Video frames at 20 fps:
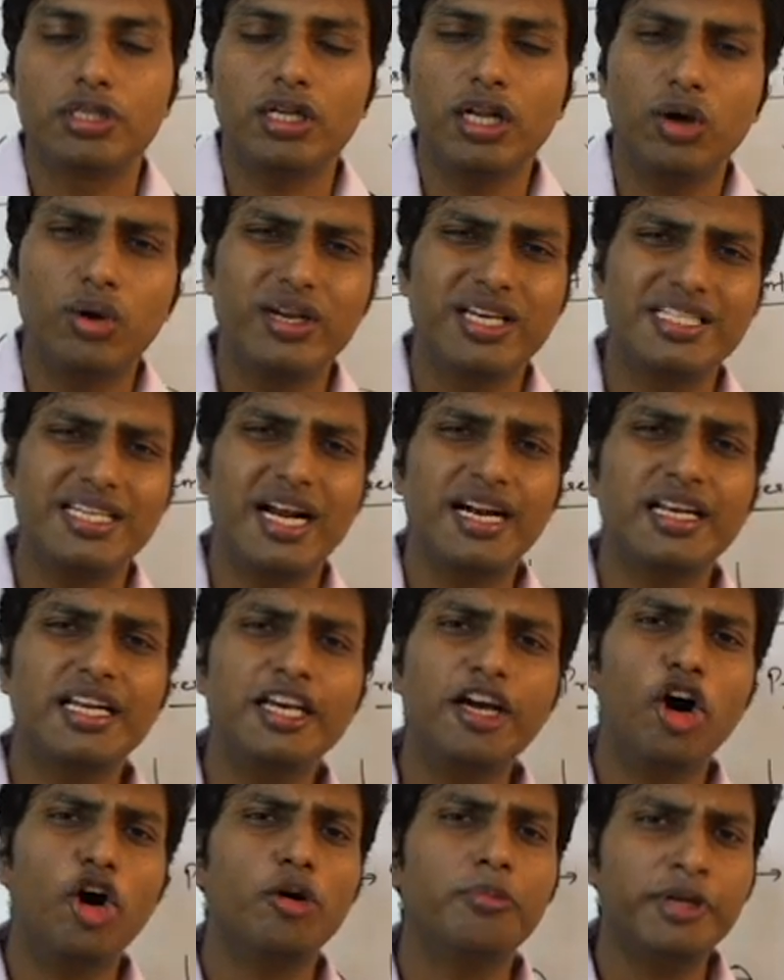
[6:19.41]
Now exactly
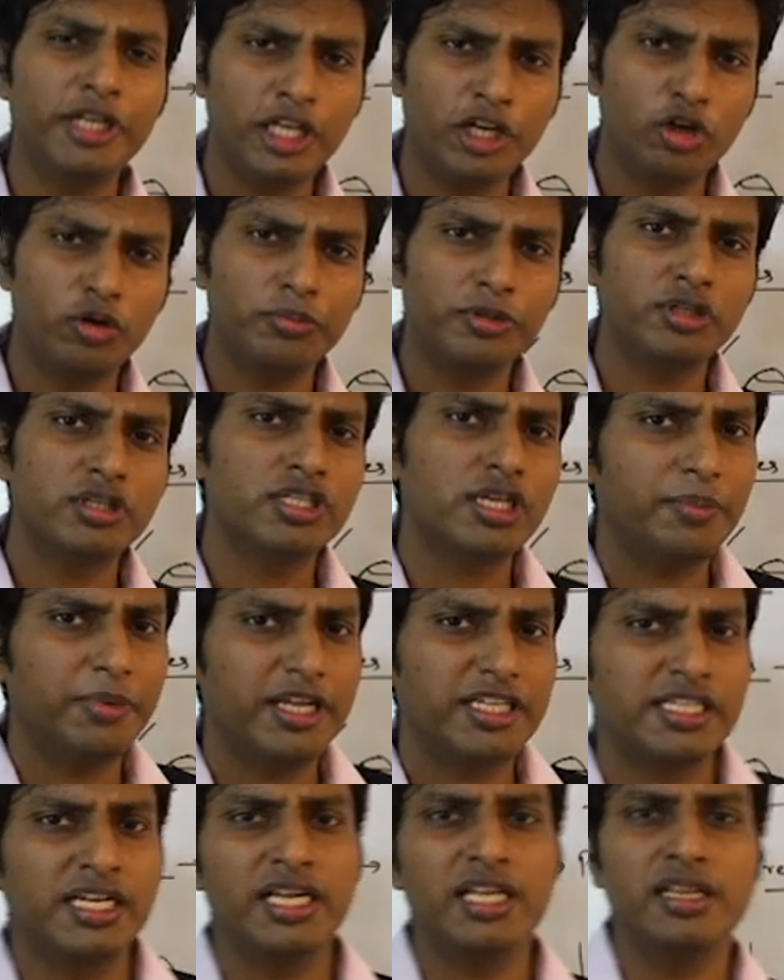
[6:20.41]
how many lobules are
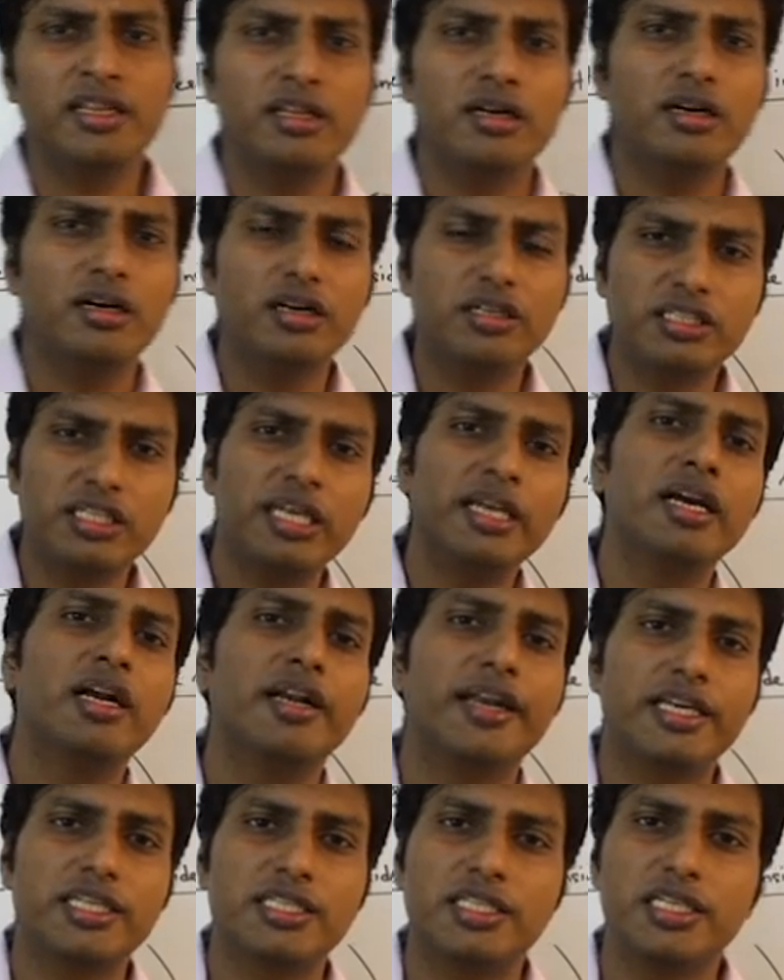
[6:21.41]
present in a single
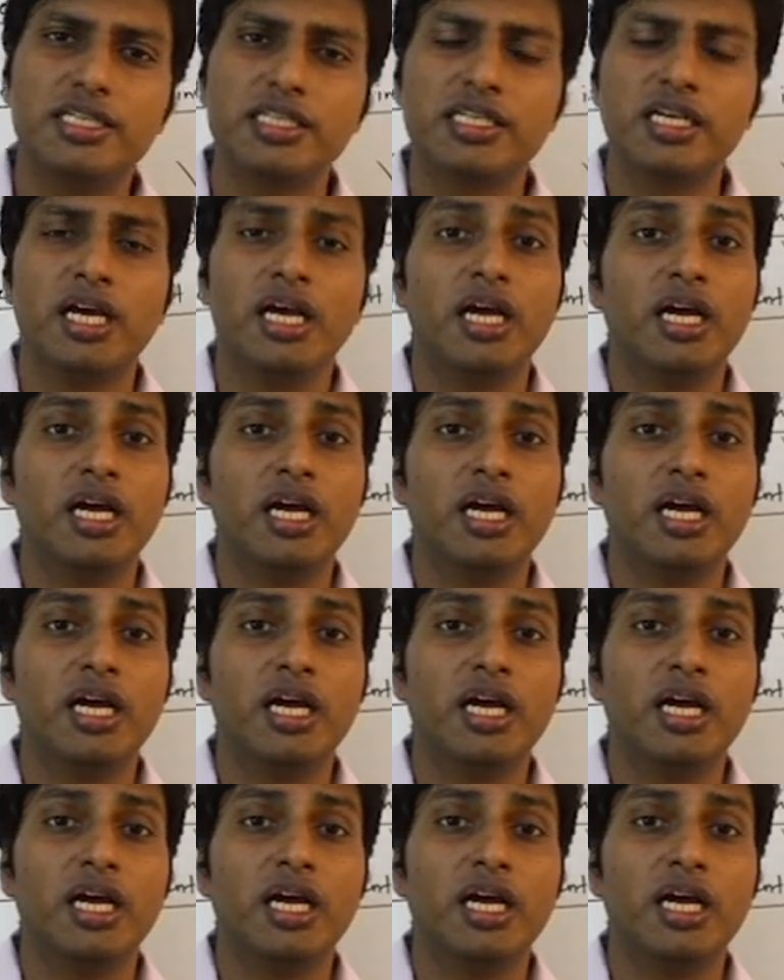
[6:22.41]
testis?